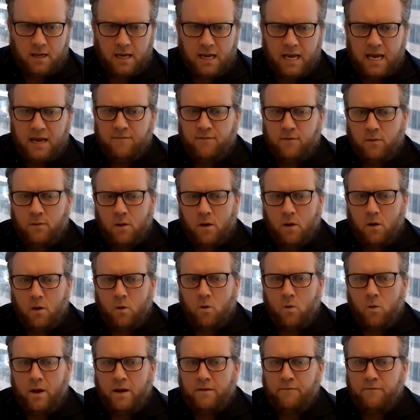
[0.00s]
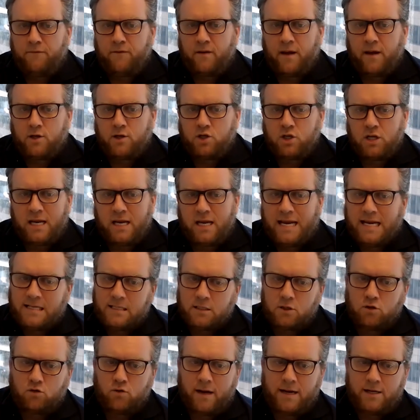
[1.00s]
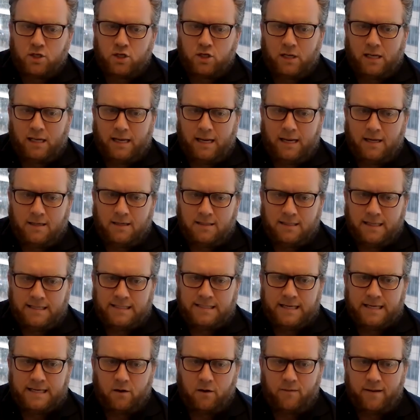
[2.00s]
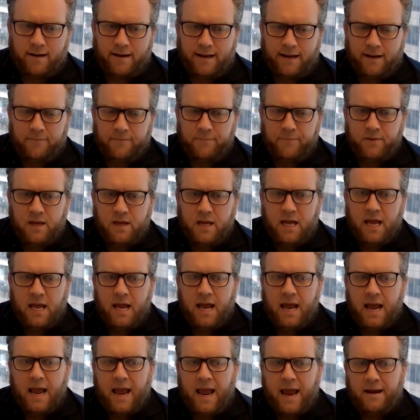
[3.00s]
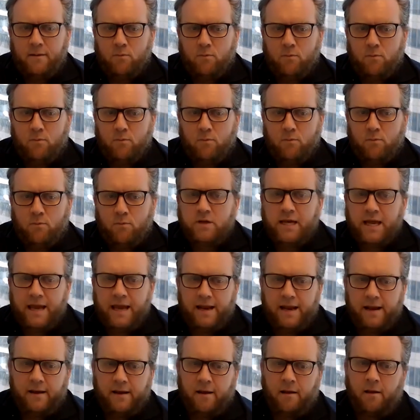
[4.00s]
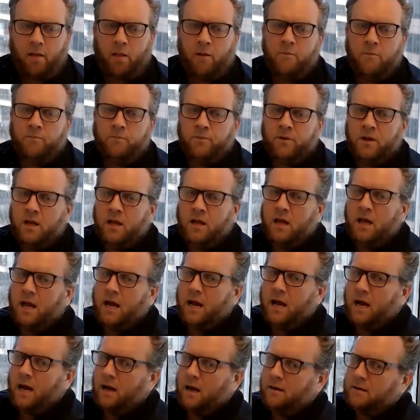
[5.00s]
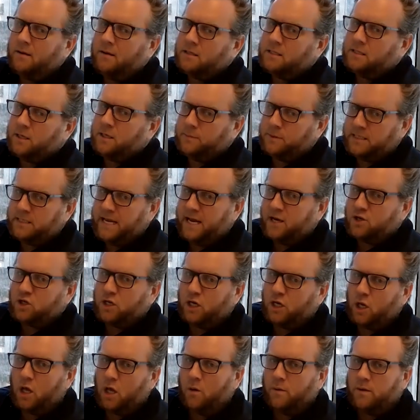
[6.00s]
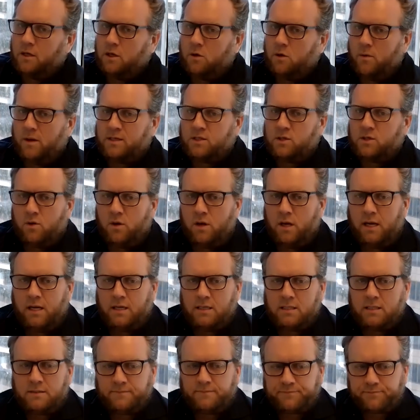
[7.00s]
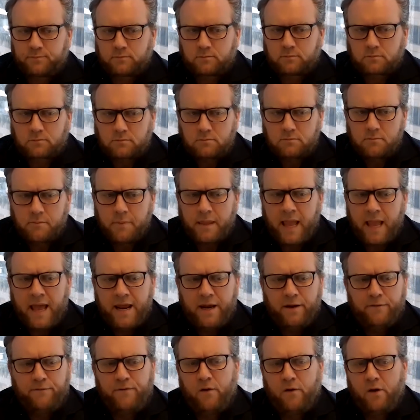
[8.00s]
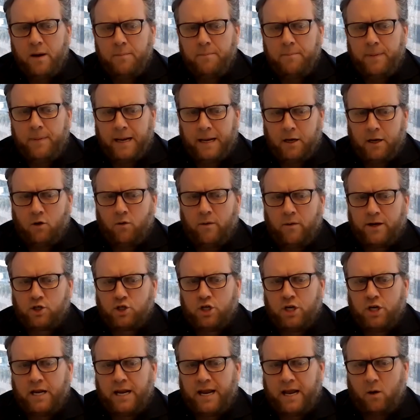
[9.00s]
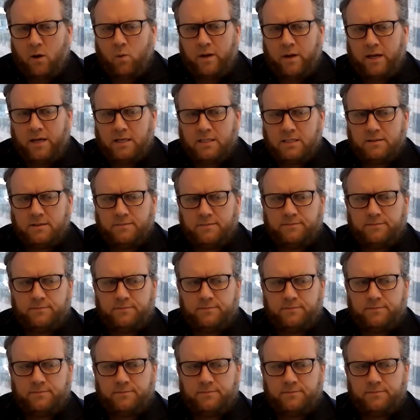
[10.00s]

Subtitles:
even though inflation is gradually decelerating, and we do get substantially lower US earnings and a very big correction in equities.